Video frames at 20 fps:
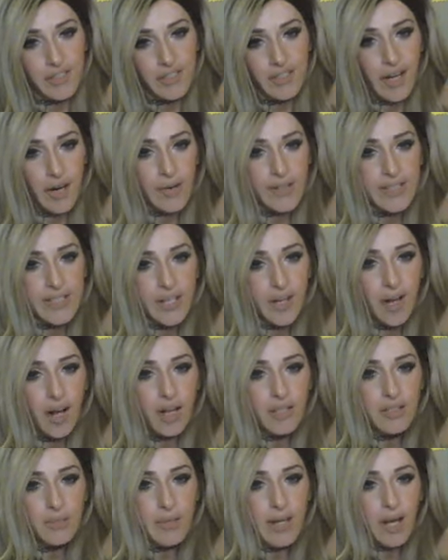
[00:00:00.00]
I did
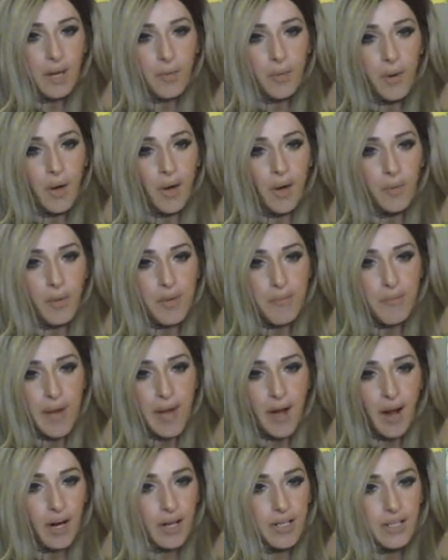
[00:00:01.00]
all the back wall with my
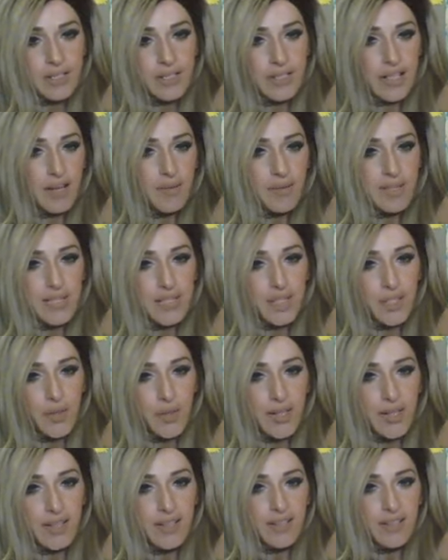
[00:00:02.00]
art that I've been doing.